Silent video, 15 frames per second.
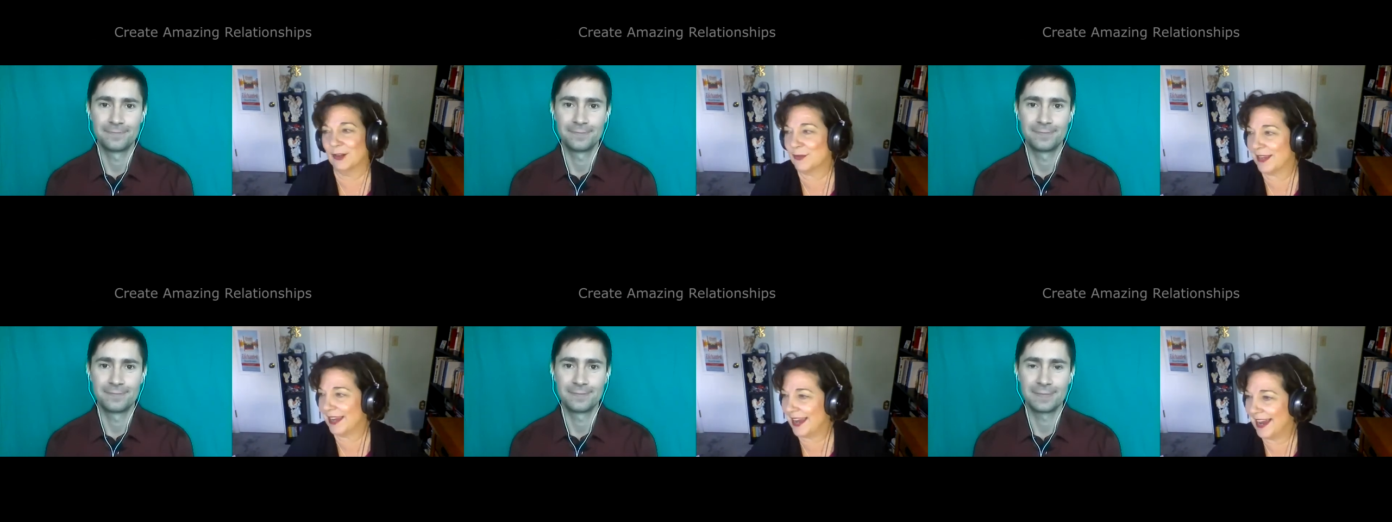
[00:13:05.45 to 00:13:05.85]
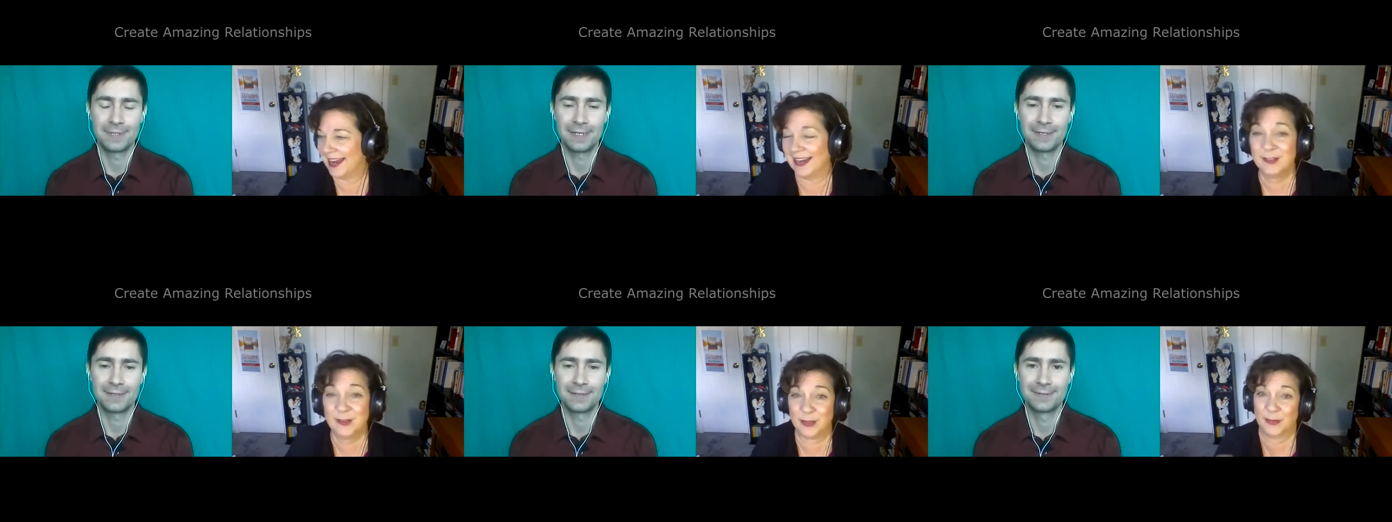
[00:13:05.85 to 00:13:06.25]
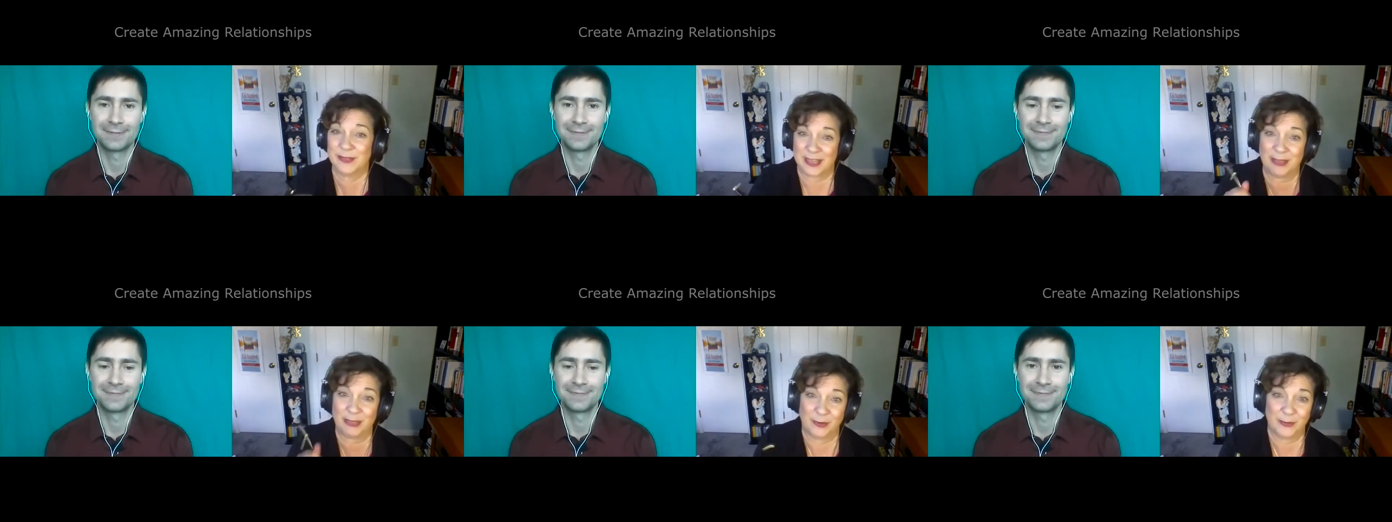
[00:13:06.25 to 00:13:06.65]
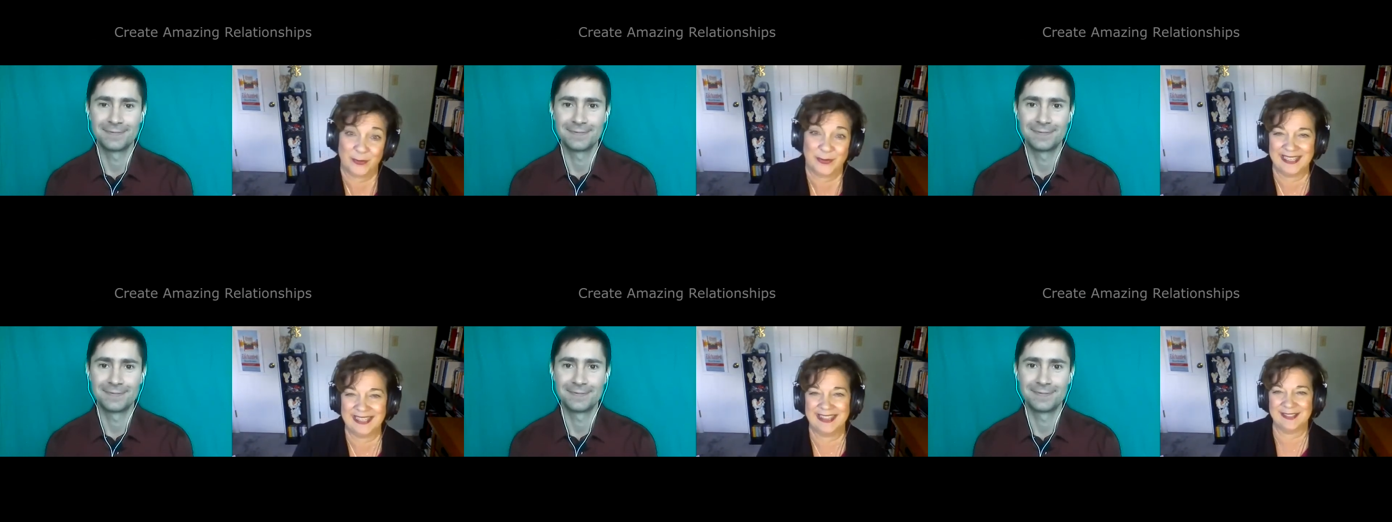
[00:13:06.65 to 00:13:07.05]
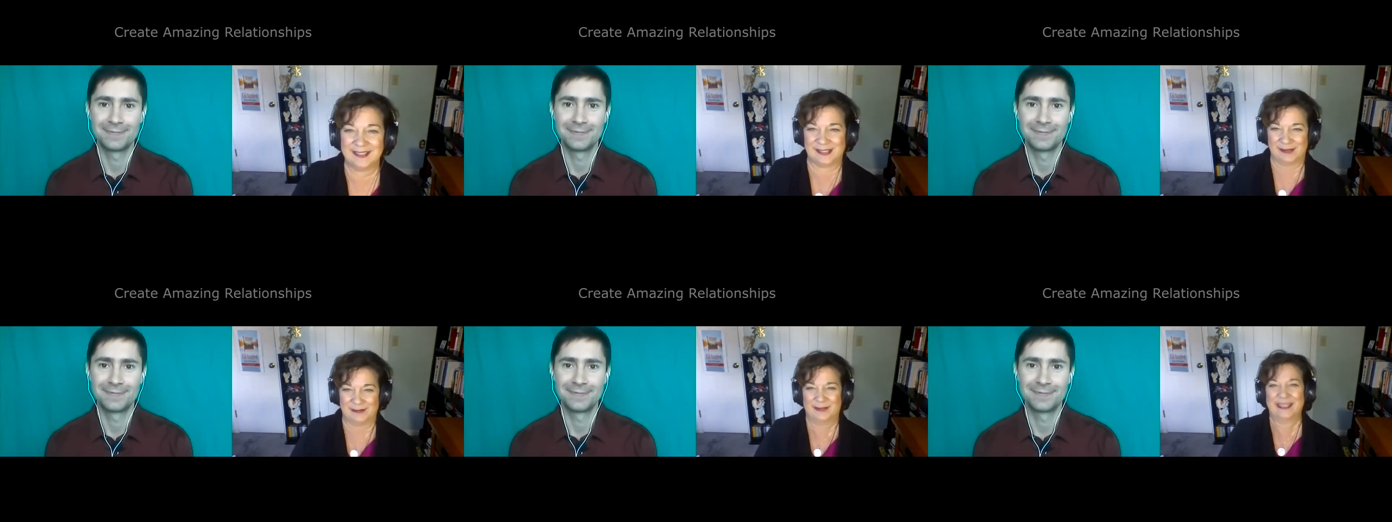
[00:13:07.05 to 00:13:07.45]
Speaker 1: Okay, I knew there was a third one in
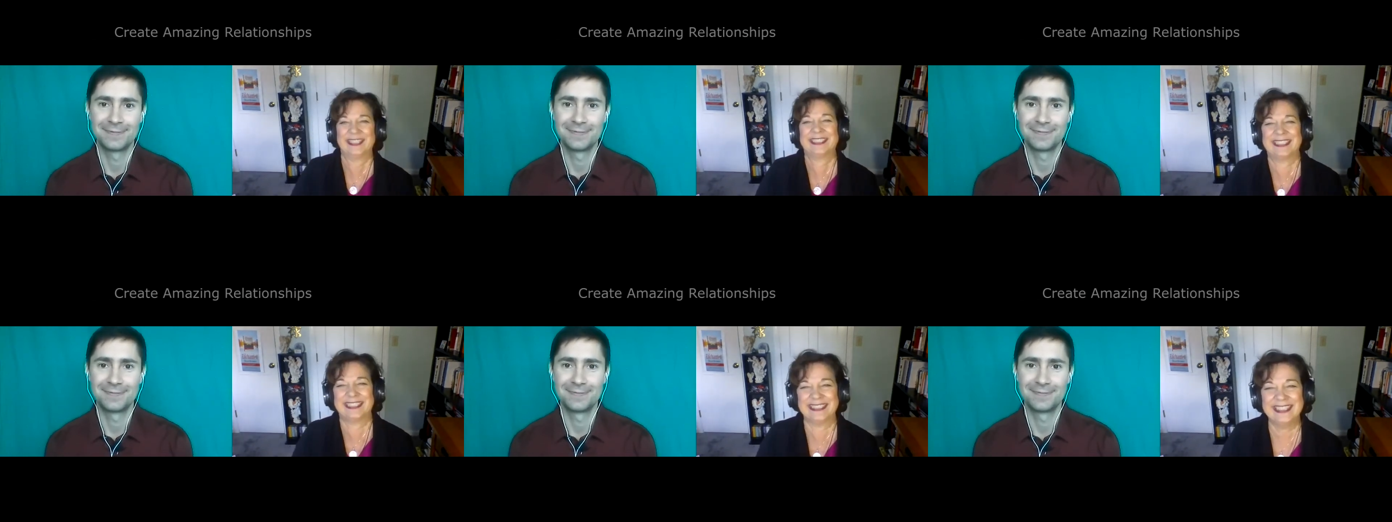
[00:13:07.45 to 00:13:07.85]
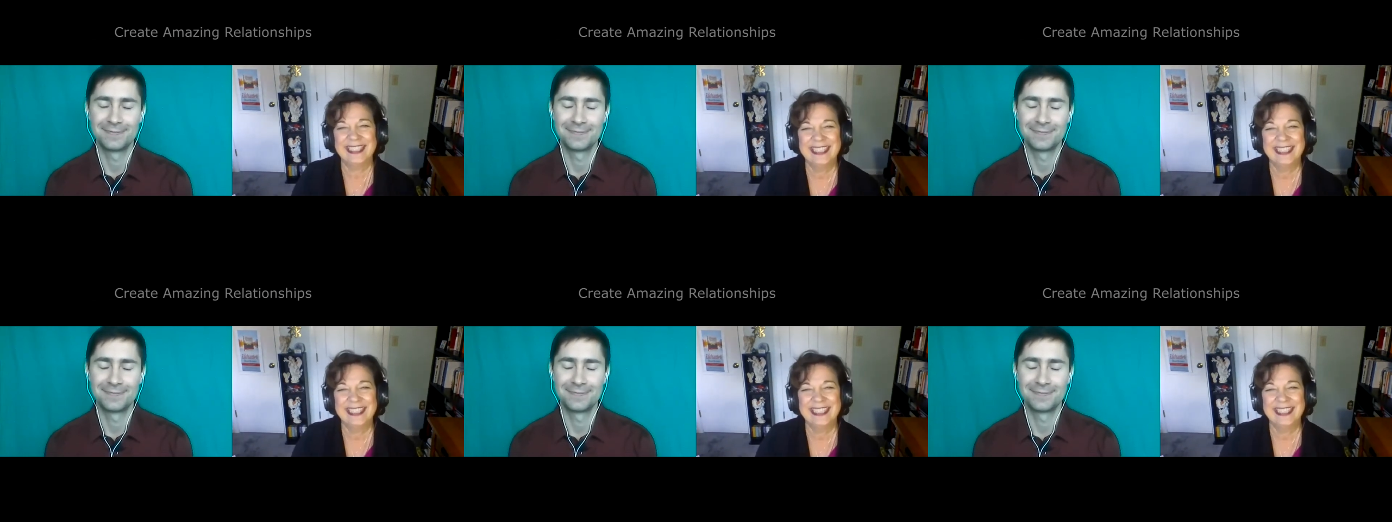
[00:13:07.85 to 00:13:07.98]
there somewhere.